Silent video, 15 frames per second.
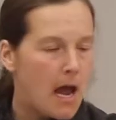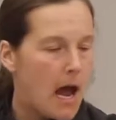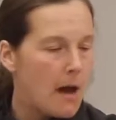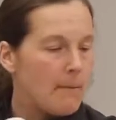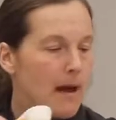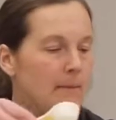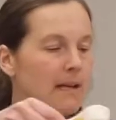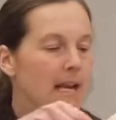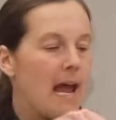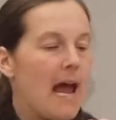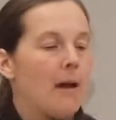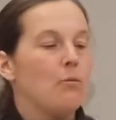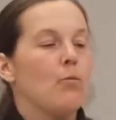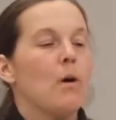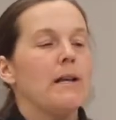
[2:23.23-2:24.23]
I'm gonna
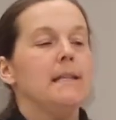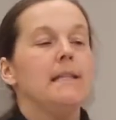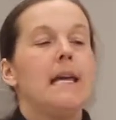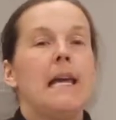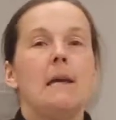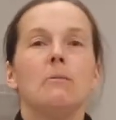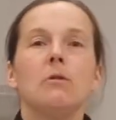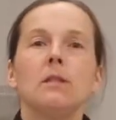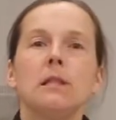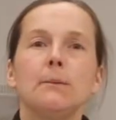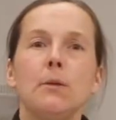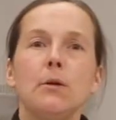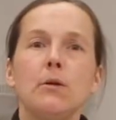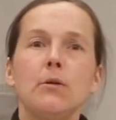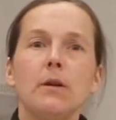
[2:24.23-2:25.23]
add 1
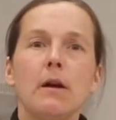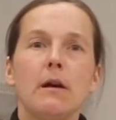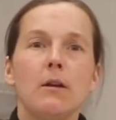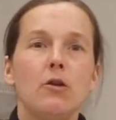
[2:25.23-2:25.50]
tablespoon.